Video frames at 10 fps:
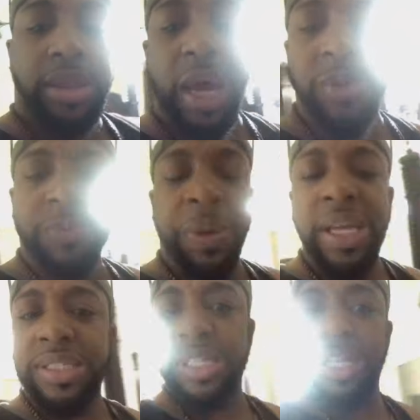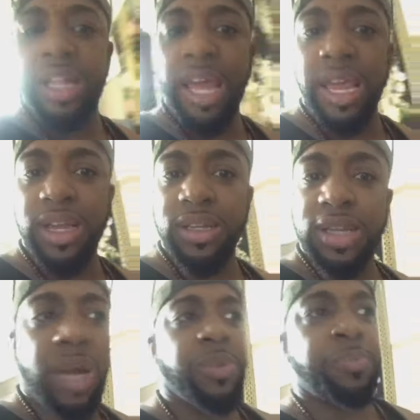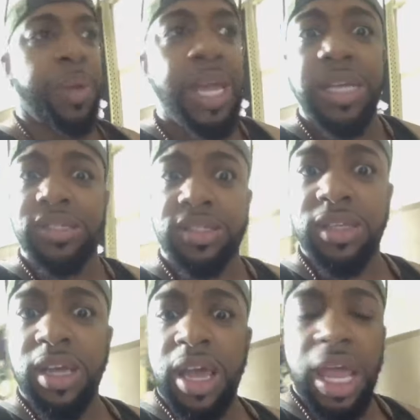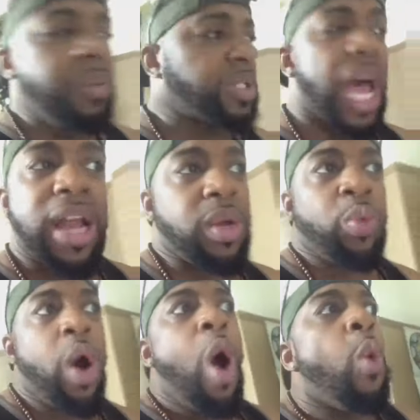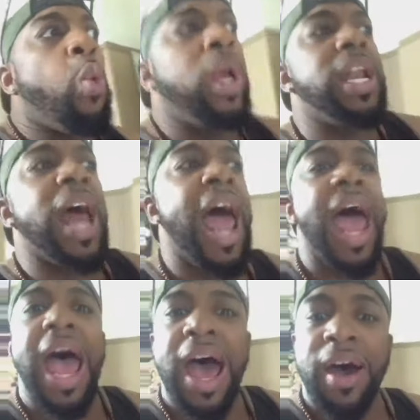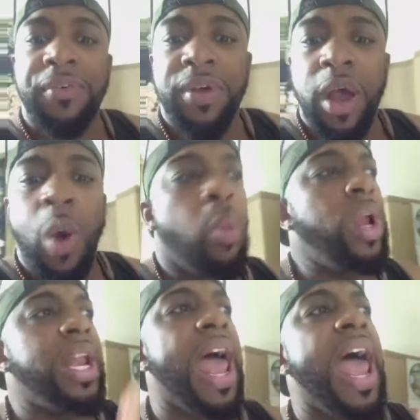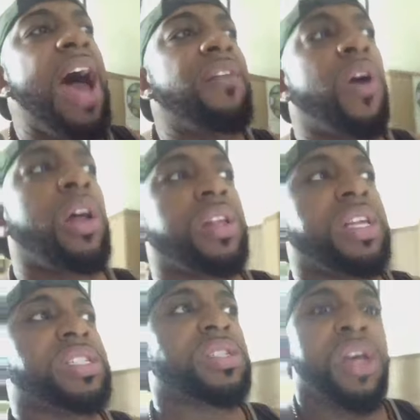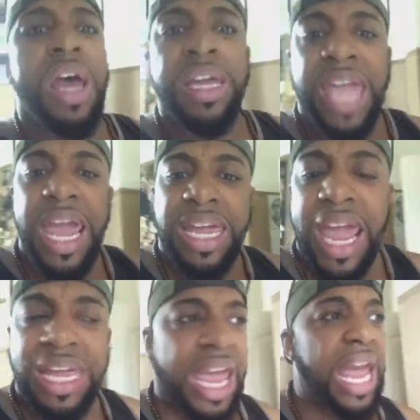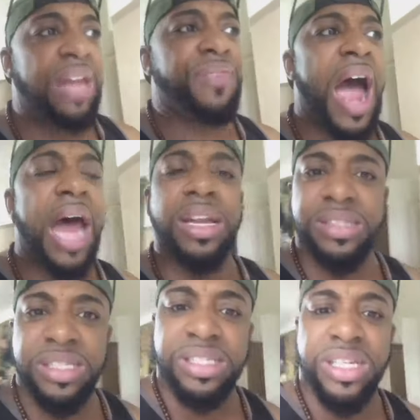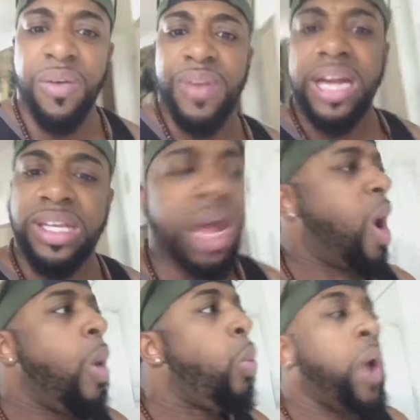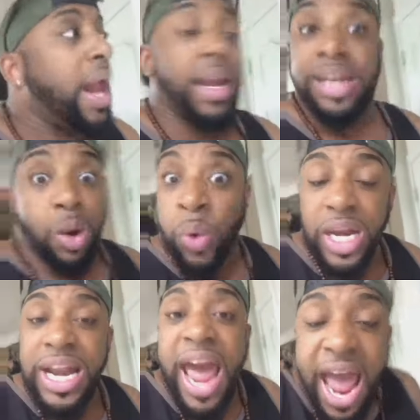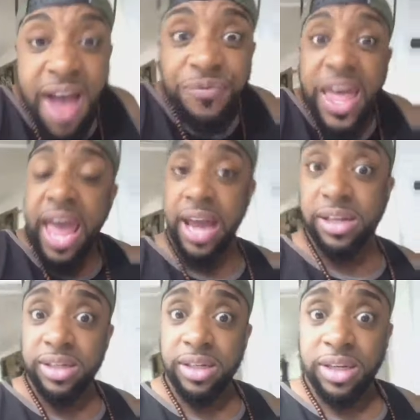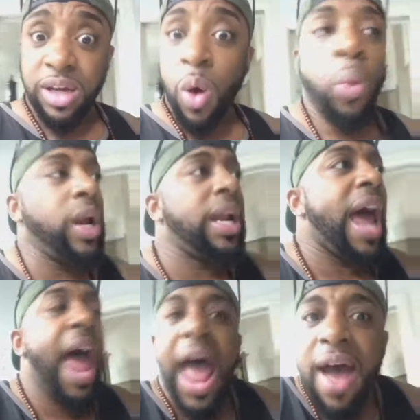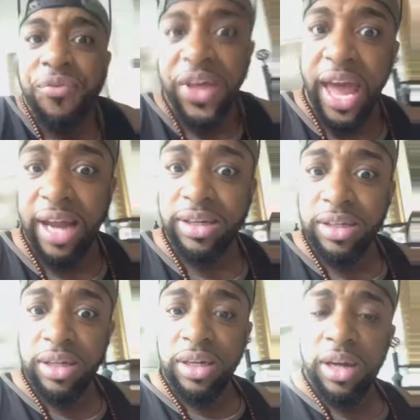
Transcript: There was peace in the land. It was peace. It was I, we didn't have we didn't have all of this KKK violence and stuff like that. We, we didn't have that. We didn't have that.